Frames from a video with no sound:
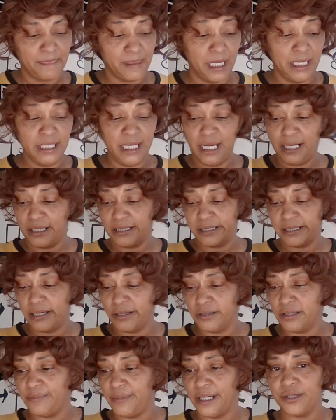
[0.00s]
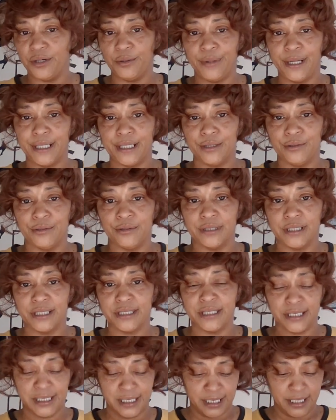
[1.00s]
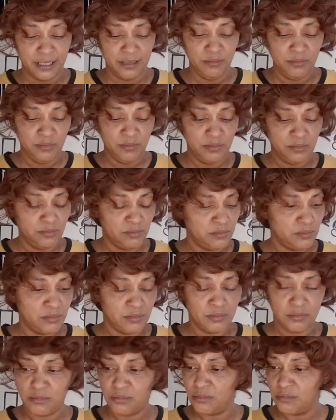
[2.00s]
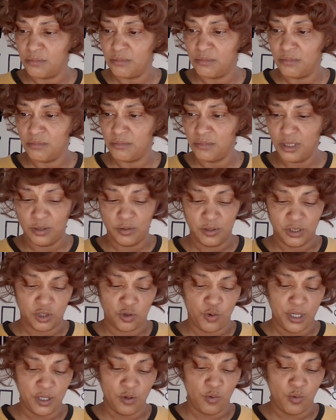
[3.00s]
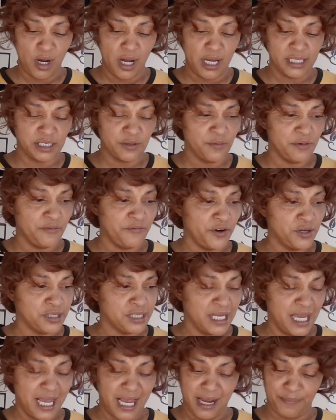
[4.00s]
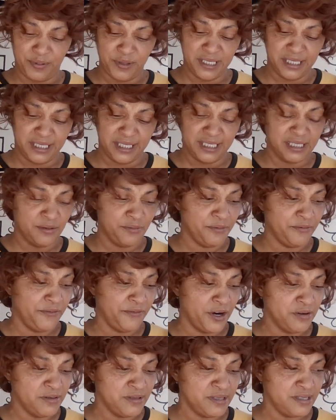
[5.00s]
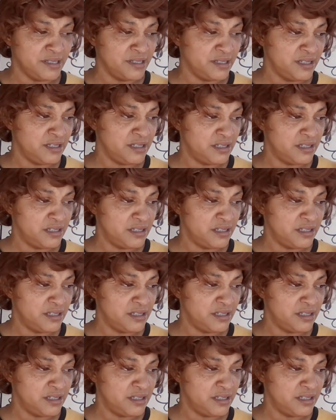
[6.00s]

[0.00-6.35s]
They not concerned about nobody doing nothing to them. No, it's Queen of Wands in reverse and High Priestess in reverse.